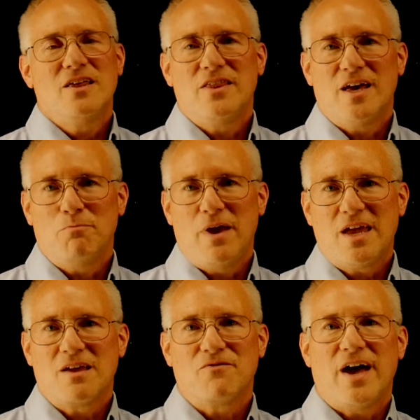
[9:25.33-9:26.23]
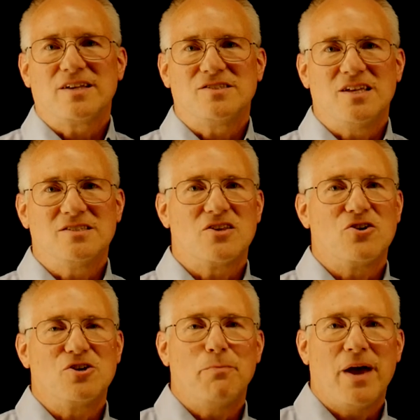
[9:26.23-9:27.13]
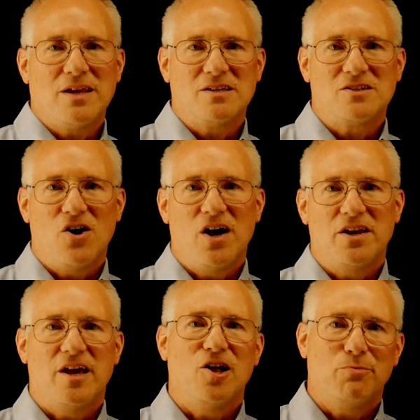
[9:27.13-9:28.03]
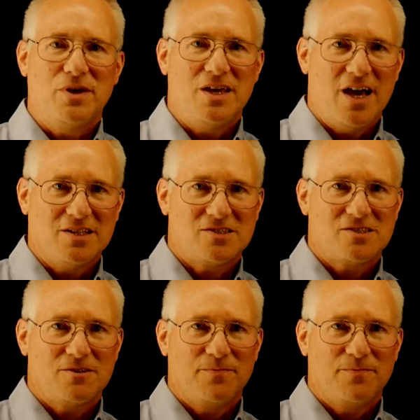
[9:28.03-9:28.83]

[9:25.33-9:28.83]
than making vaccines that are dependent on LPS.